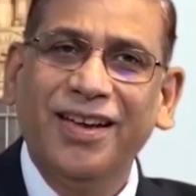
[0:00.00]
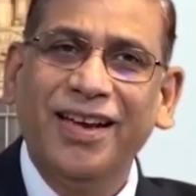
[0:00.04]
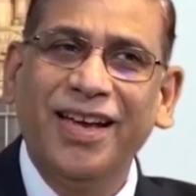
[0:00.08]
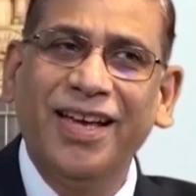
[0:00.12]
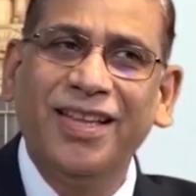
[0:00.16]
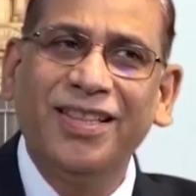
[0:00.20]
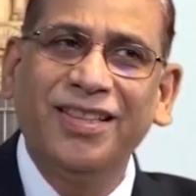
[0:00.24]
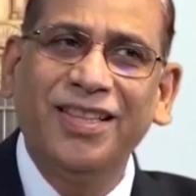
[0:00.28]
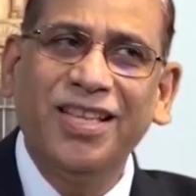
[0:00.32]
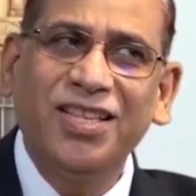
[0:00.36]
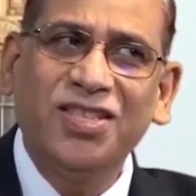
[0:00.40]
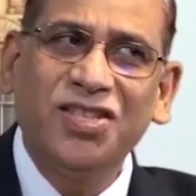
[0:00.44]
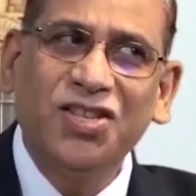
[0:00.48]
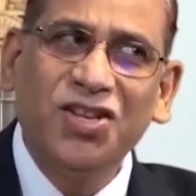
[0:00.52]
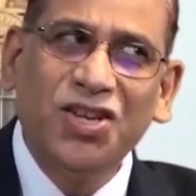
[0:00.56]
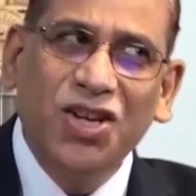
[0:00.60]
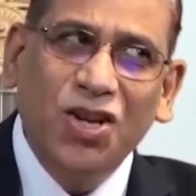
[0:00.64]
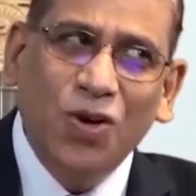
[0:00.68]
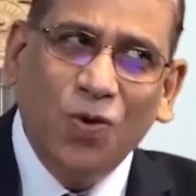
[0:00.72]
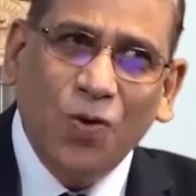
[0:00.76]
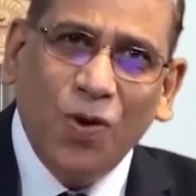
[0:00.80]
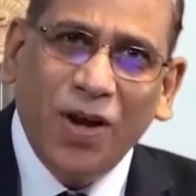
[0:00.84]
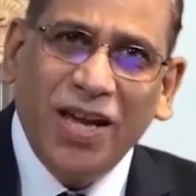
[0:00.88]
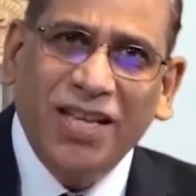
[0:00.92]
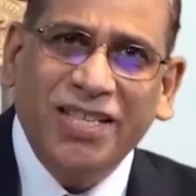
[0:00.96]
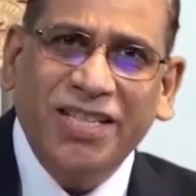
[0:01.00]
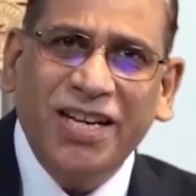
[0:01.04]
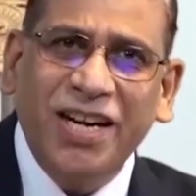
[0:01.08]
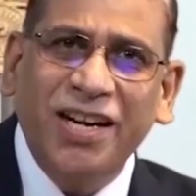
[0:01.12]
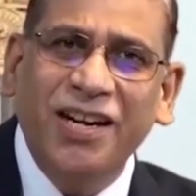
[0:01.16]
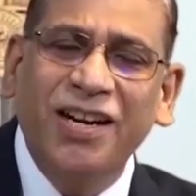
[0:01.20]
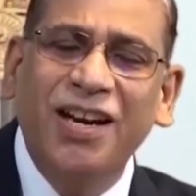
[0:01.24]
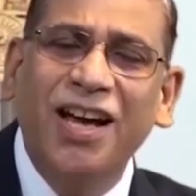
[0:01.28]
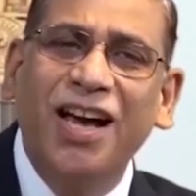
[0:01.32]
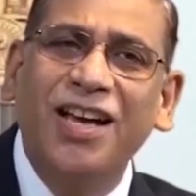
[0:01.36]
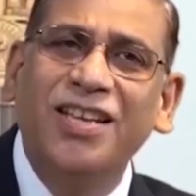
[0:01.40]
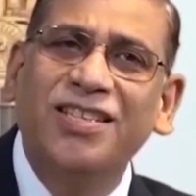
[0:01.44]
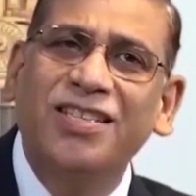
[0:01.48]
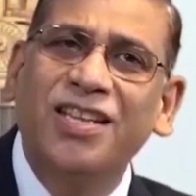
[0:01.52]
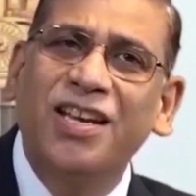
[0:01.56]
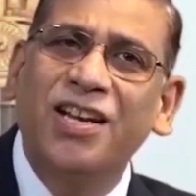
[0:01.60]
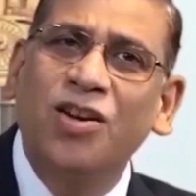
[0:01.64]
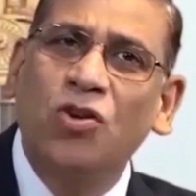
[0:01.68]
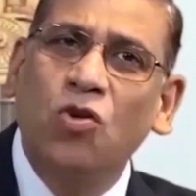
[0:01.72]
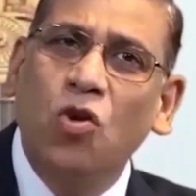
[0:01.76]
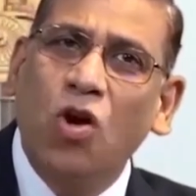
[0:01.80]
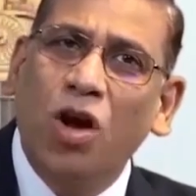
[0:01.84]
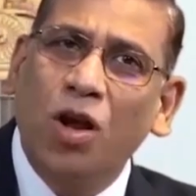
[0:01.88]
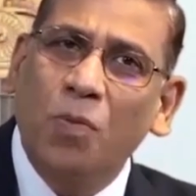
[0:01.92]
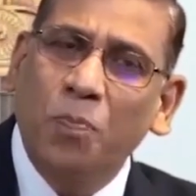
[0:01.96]
and this new agenda is
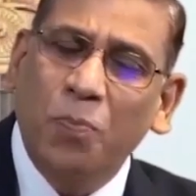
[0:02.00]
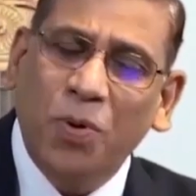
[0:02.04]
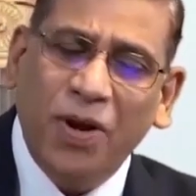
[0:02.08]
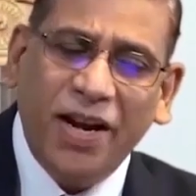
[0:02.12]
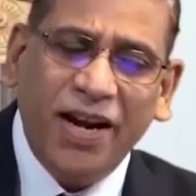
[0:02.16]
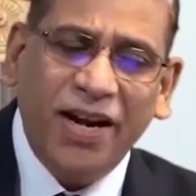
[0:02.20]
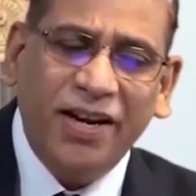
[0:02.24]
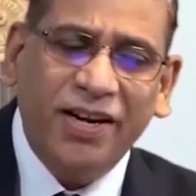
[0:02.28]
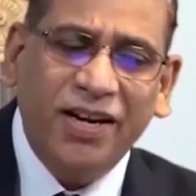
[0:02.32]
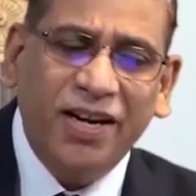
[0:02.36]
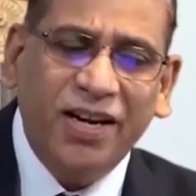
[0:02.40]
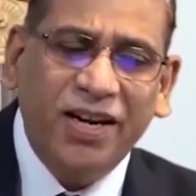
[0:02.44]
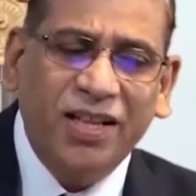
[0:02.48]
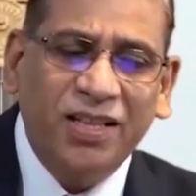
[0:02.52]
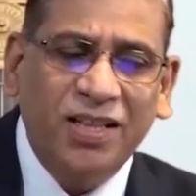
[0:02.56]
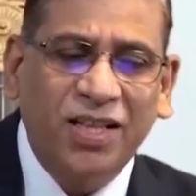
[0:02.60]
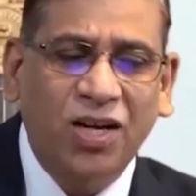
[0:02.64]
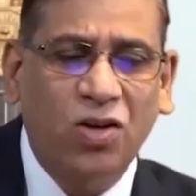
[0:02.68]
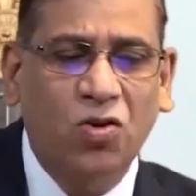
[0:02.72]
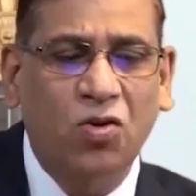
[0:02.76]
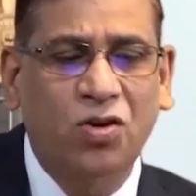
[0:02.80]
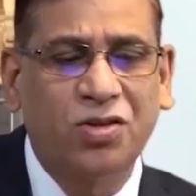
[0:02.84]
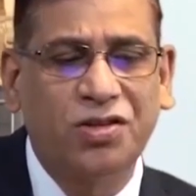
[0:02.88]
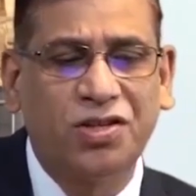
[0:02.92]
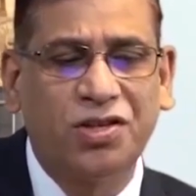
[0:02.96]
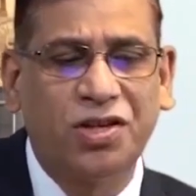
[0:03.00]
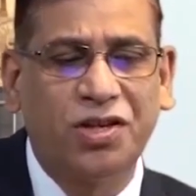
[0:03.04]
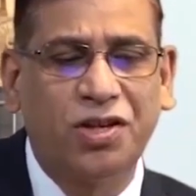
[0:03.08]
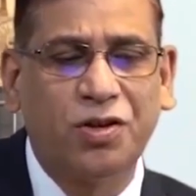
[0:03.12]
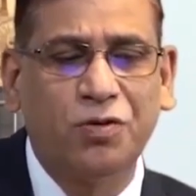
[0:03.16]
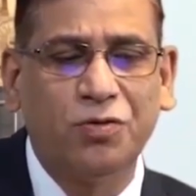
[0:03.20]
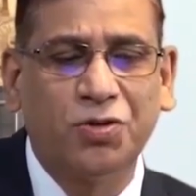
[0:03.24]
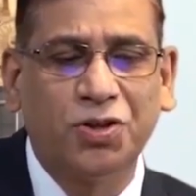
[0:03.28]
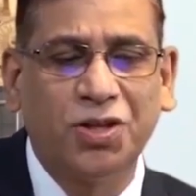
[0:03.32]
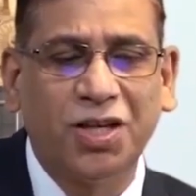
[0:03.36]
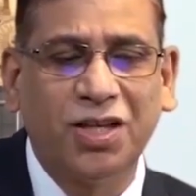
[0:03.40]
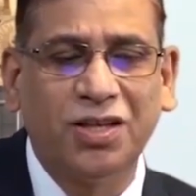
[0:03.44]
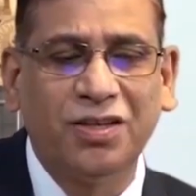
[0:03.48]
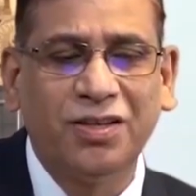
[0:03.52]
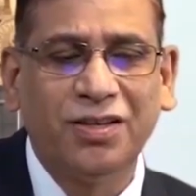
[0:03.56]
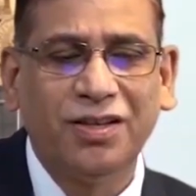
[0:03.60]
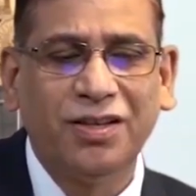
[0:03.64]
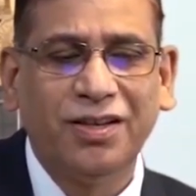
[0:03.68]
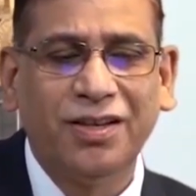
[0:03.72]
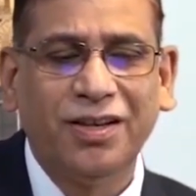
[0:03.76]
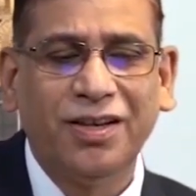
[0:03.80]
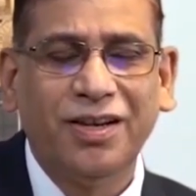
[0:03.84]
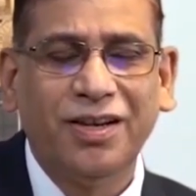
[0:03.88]
incorporated in the constitution.